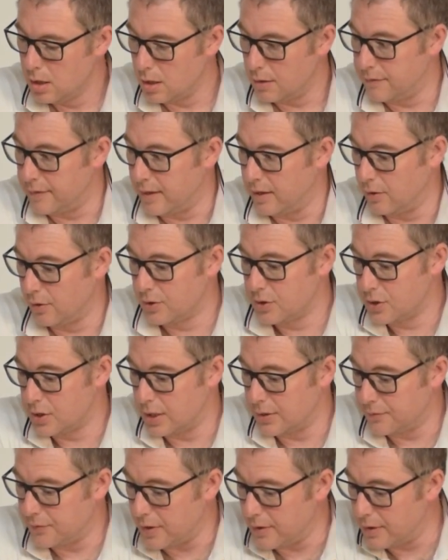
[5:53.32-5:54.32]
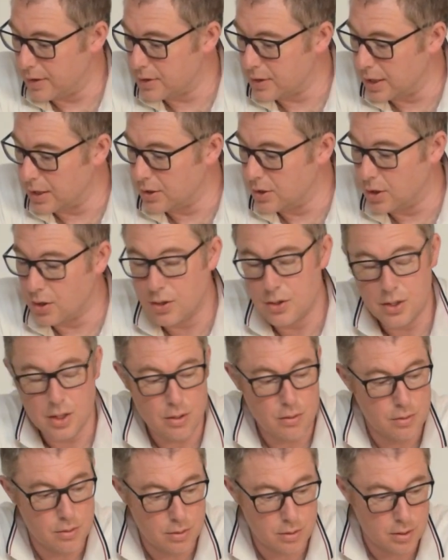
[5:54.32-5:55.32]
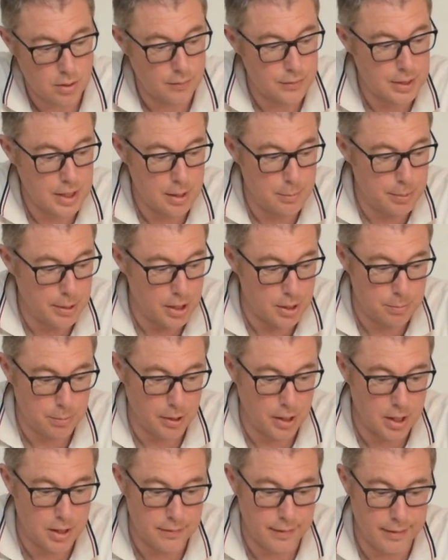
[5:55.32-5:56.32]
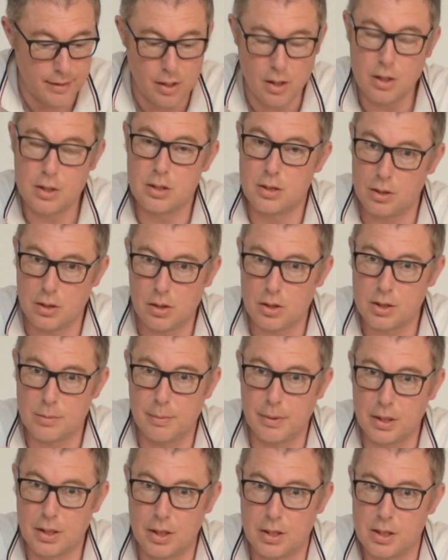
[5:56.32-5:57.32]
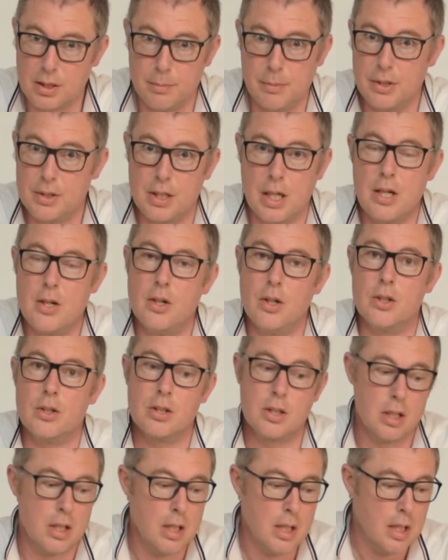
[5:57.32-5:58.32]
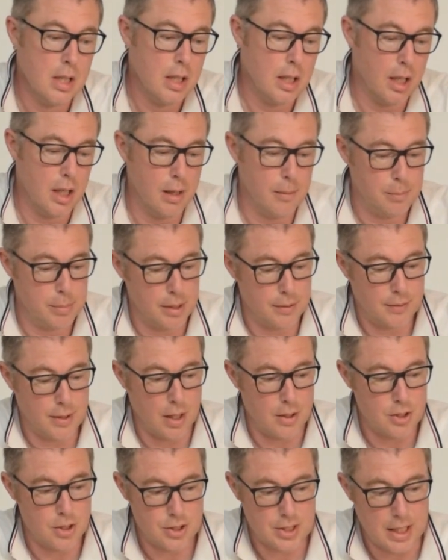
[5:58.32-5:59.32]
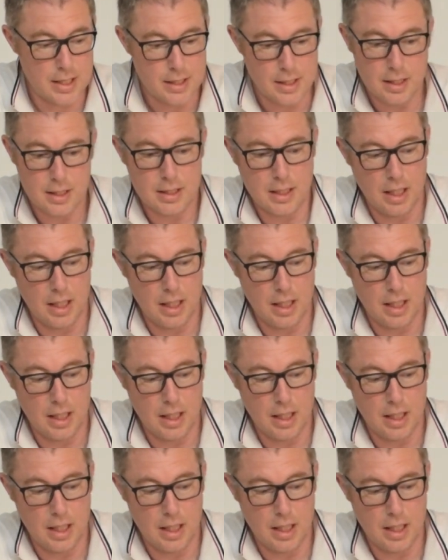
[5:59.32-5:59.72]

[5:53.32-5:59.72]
there are various things you can do. Obviously the birch ply is very nice. Lots of my customers, they just put a coat of sanding